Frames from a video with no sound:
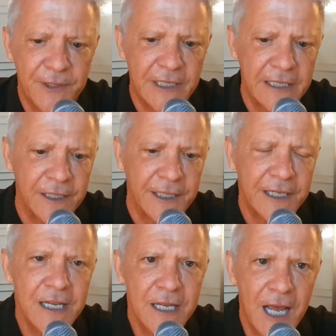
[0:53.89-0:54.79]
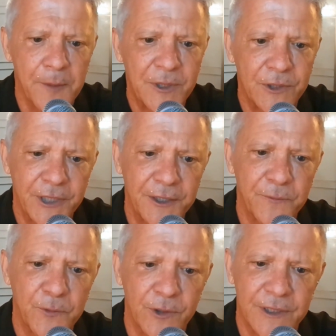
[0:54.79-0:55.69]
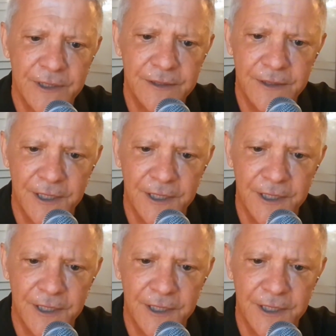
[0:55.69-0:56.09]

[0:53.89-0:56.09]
And lately, I've been looking for